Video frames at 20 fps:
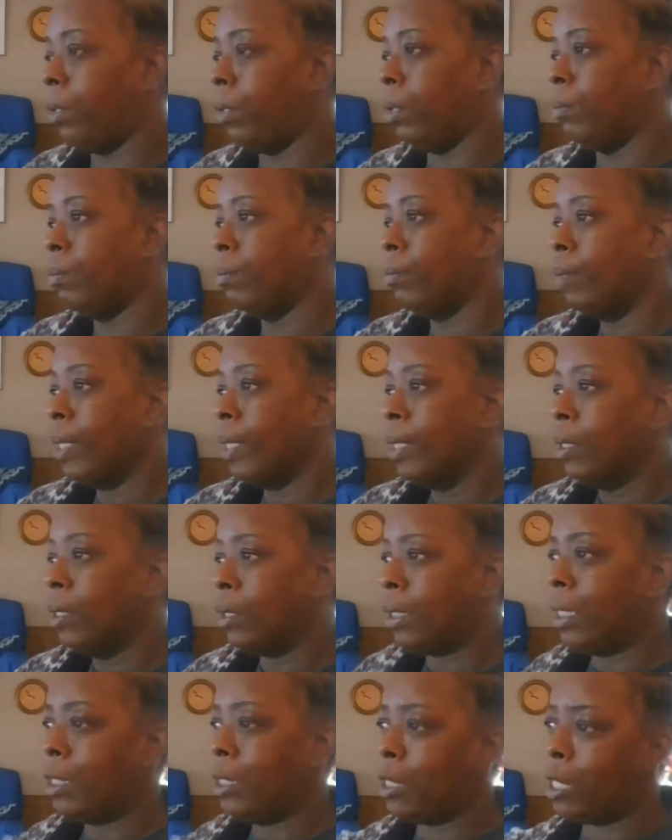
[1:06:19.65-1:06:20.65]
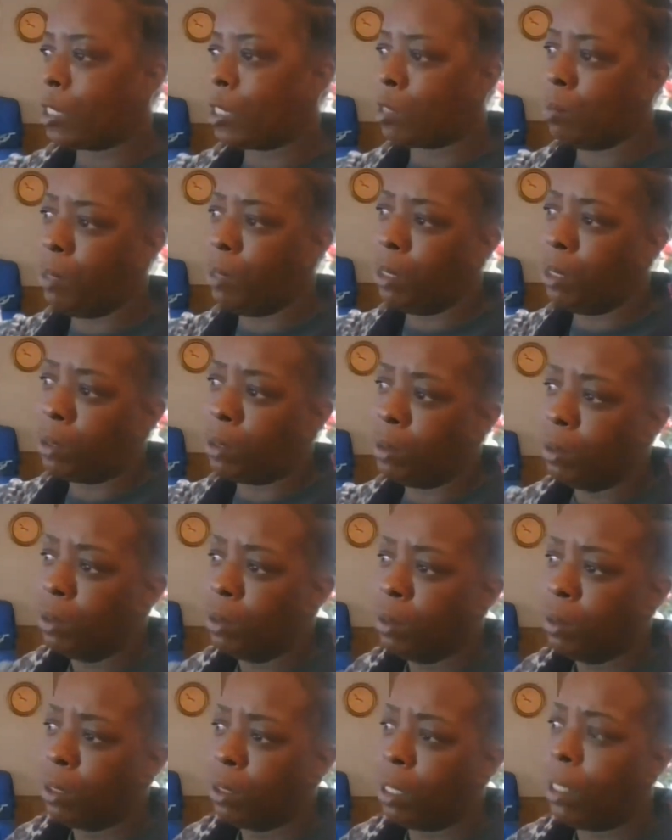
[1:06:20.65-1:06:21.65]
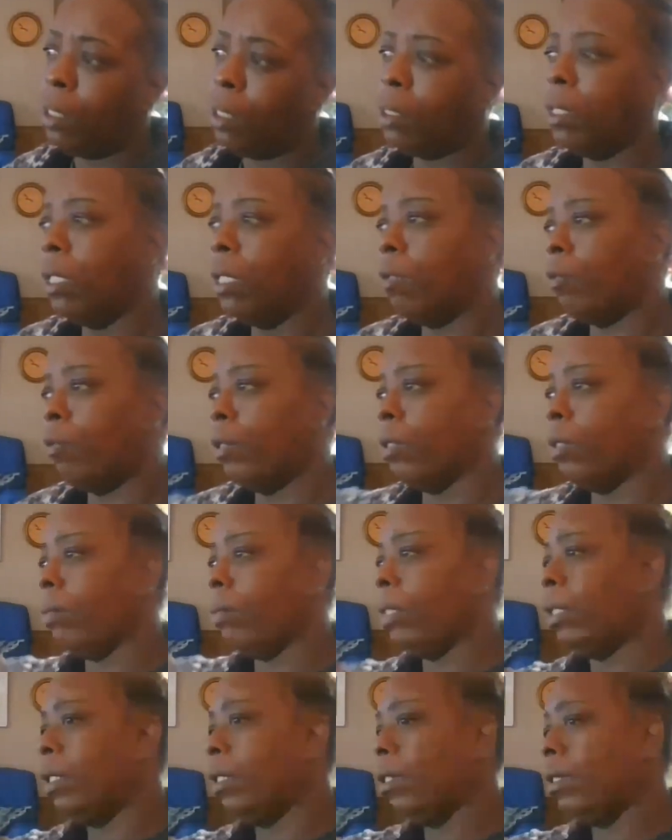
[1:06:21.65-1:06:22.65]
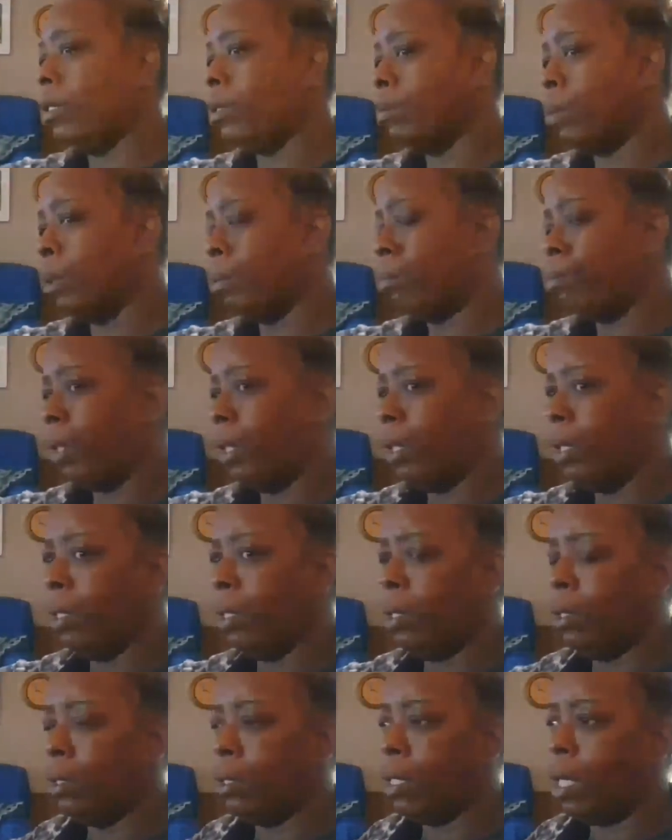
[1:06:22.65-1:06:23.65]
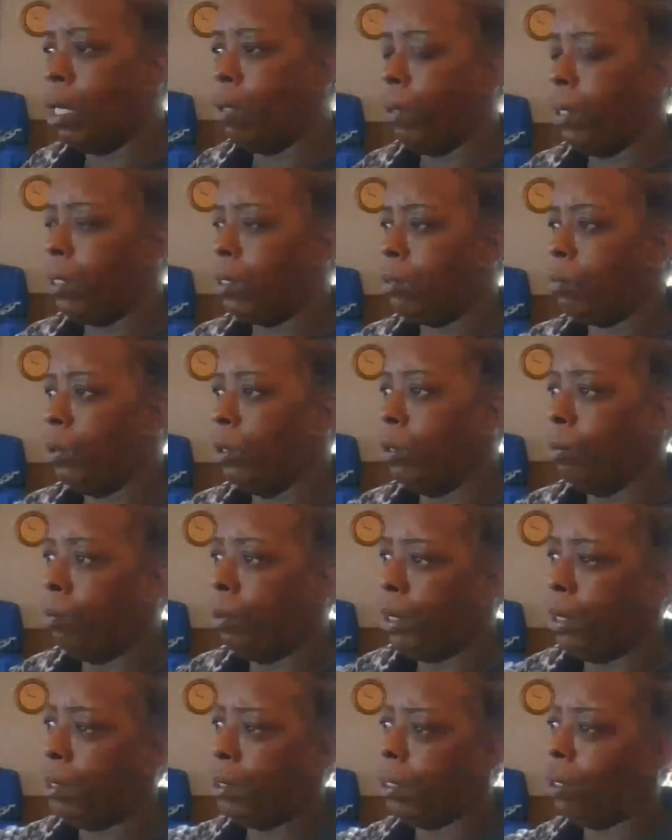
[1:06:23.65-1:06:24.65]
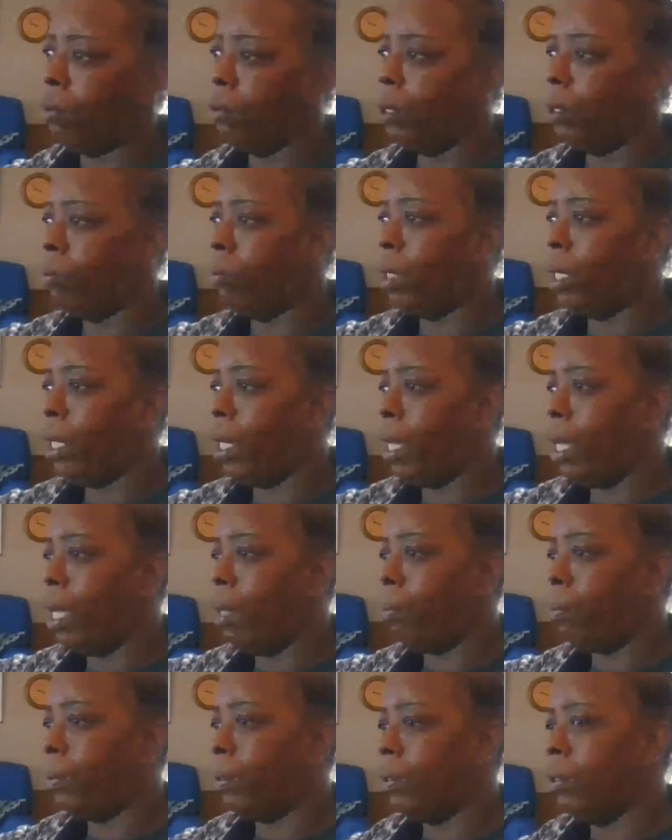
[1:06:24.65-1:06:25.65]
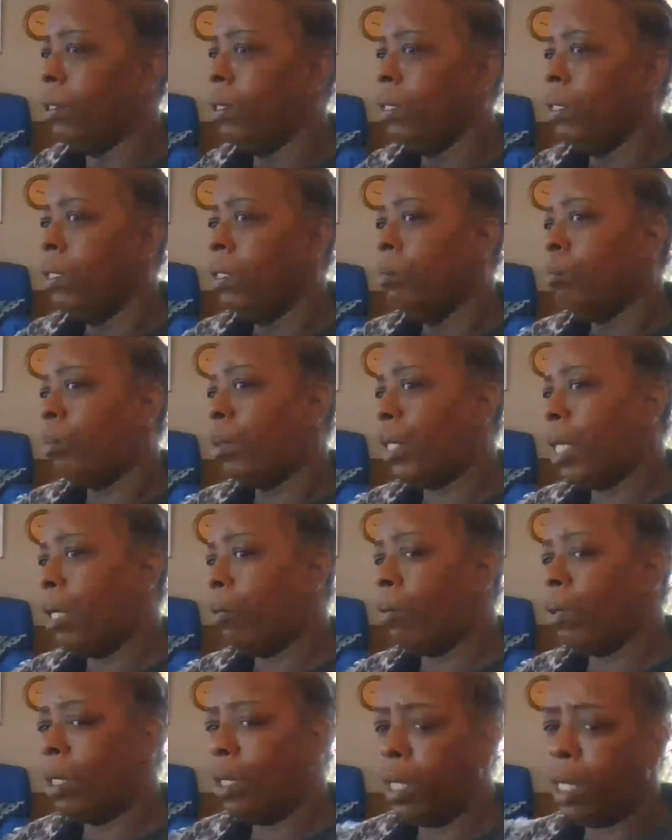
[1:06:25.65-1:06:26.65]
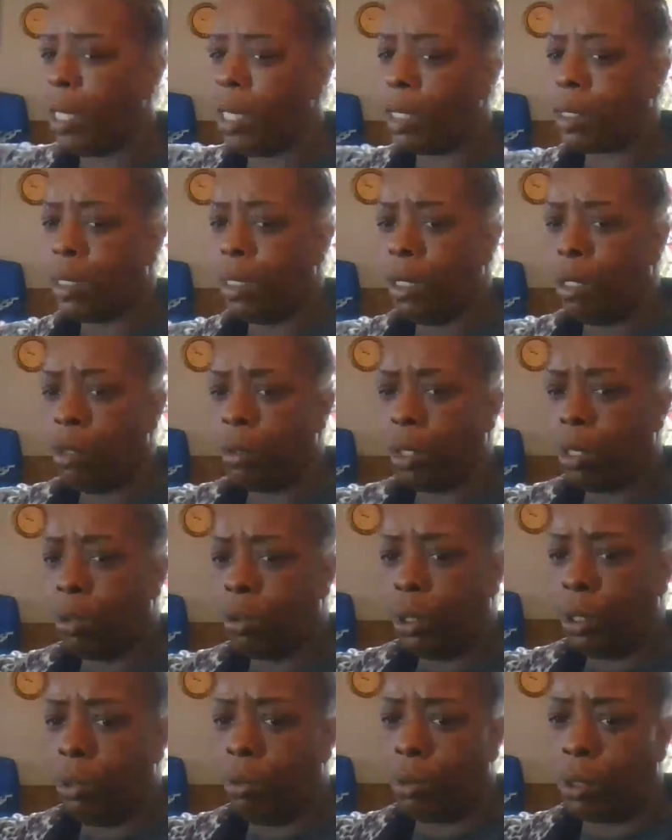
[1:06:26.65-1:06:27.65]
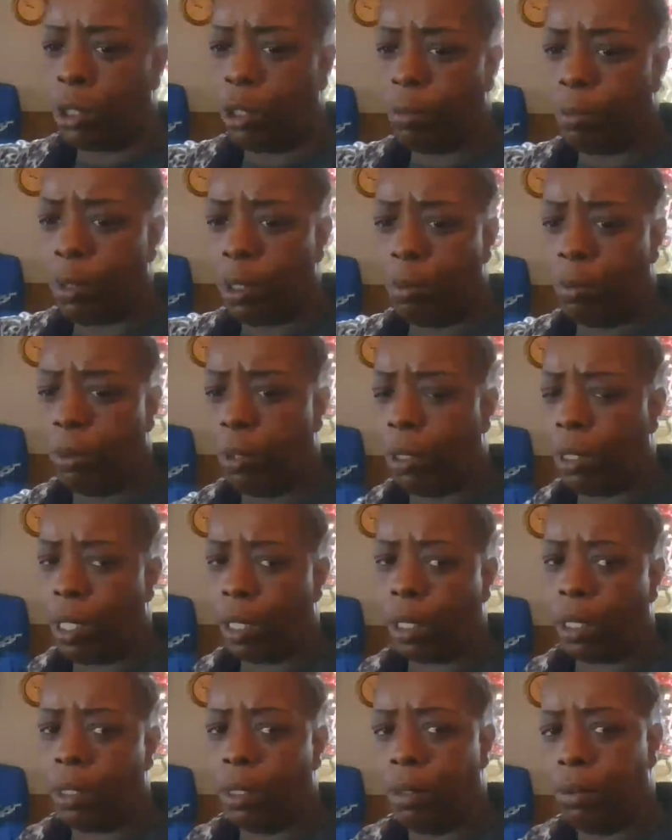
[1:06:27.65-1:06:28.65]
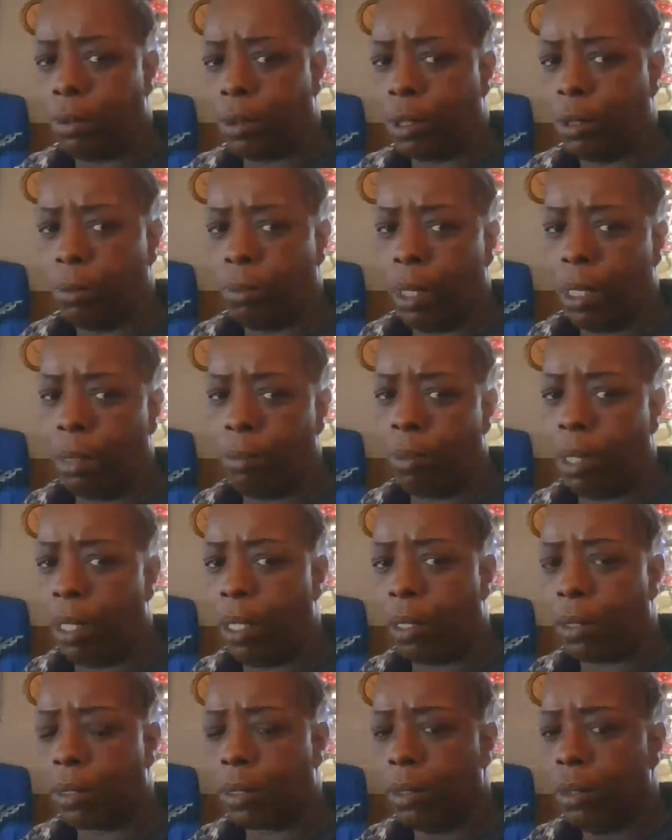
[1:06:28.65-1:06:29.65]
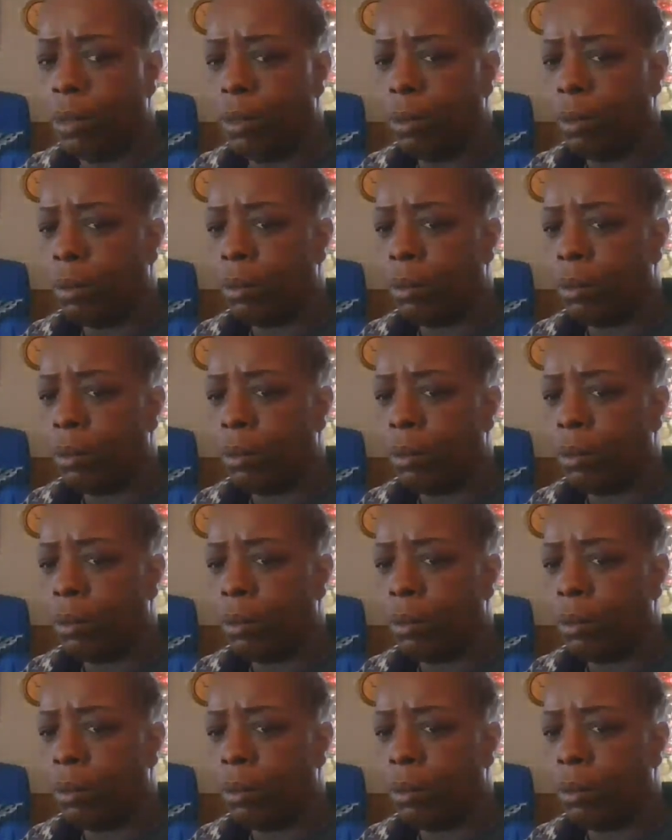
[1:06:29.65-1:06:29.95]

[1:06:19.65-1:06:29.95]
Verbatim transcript: But TJ Smith, I love him, man. He's my buddy, always will be. Don't know what happened, but I realize he don't go YouTube no more like he used to, man, Max.